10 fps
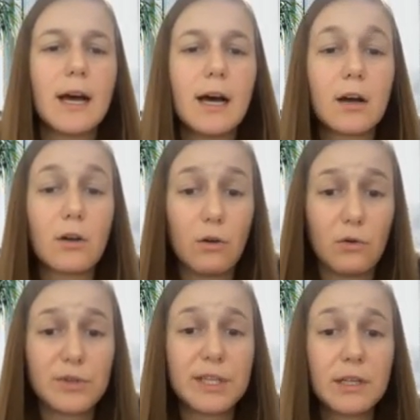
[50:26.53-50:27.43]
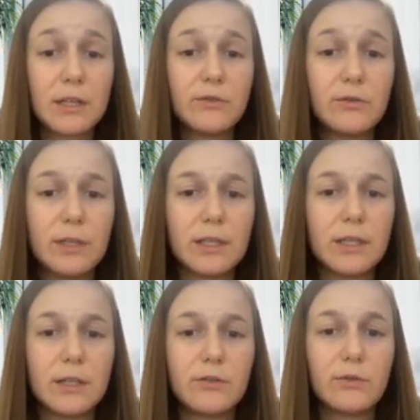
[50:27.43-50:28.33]
uh, closer to
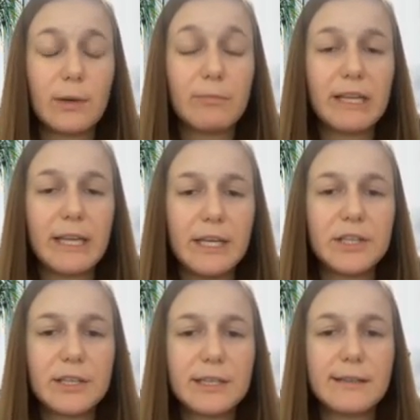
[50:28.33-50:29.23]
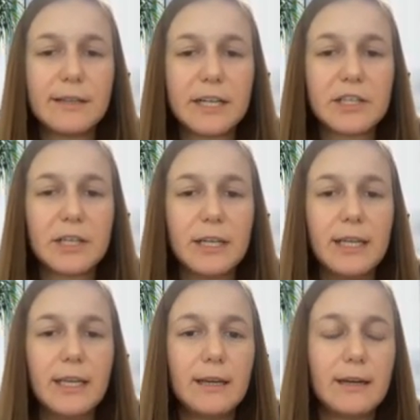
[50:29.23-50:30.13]
the to the applications that are
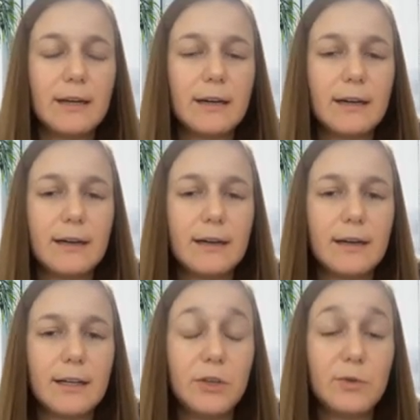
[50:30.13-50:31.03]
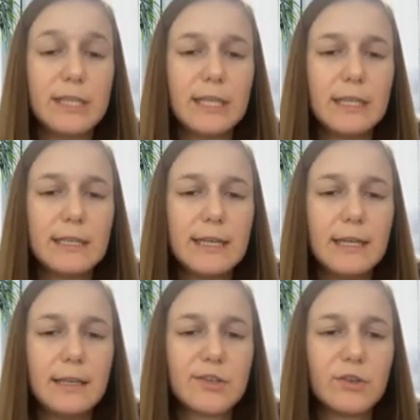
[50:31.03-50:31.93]
actually uh, using this
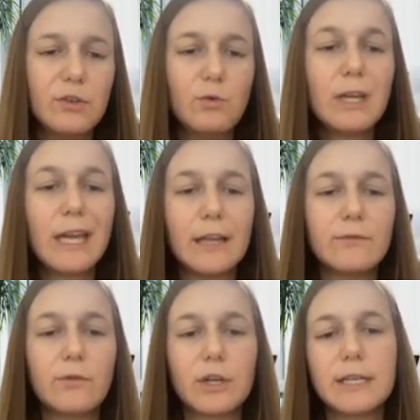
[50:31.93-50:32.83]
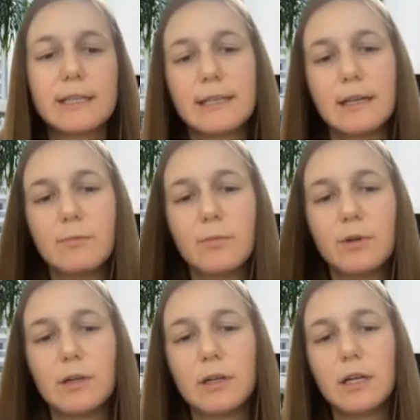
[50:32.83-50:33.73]
data. So you can, for
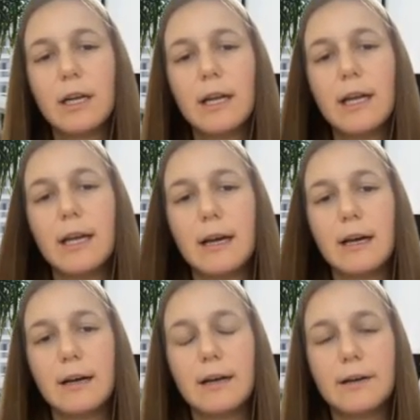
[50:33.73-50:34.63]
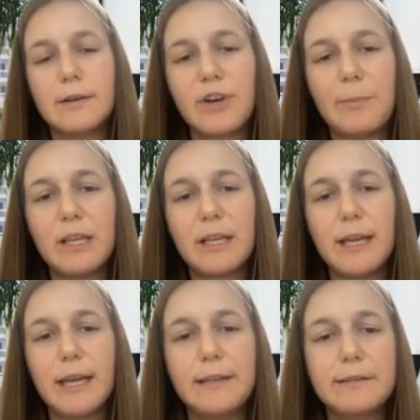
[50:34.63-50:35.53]
example, uh,
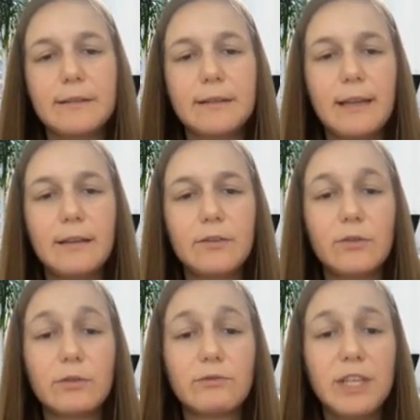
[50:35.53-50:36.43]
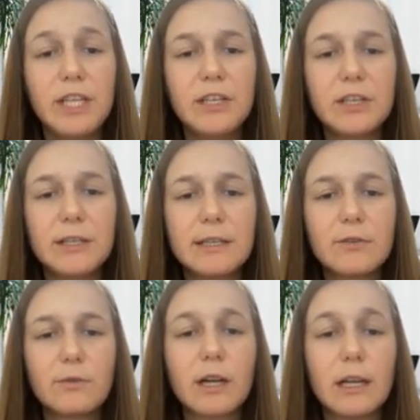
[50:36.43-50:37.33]
replicate the data to the regions,
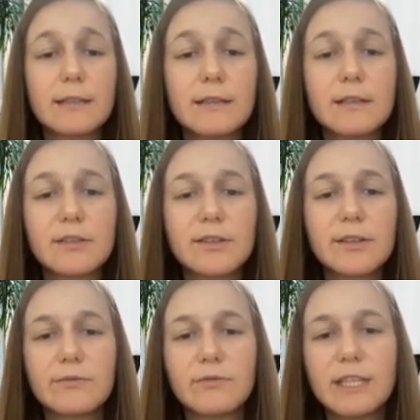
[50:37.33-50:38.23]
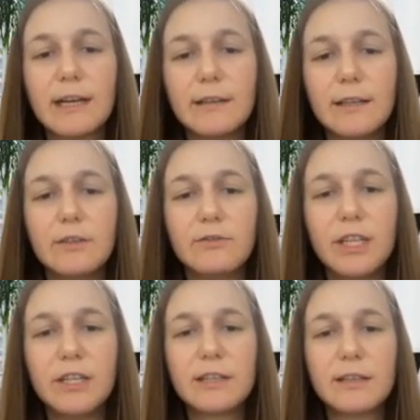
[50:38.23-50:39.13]
to the clusters residing in
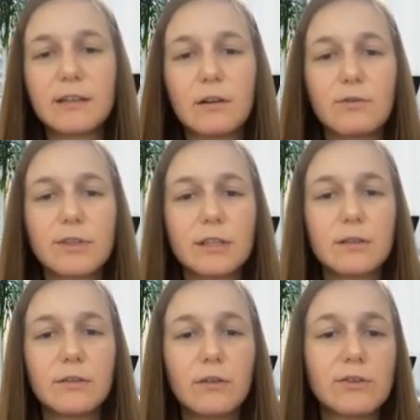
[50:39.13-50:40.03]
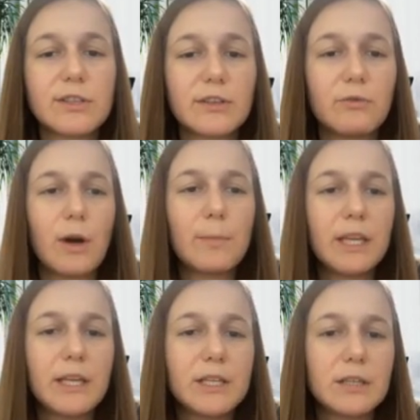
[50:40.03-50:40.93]
regions that are closer closer to
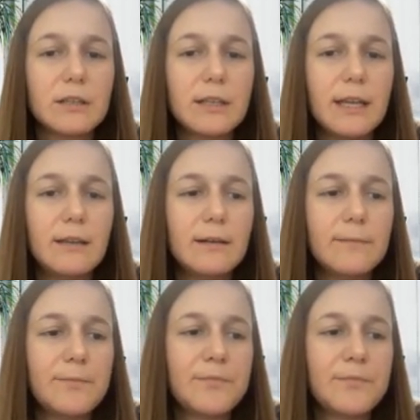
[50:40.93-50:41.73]
application data.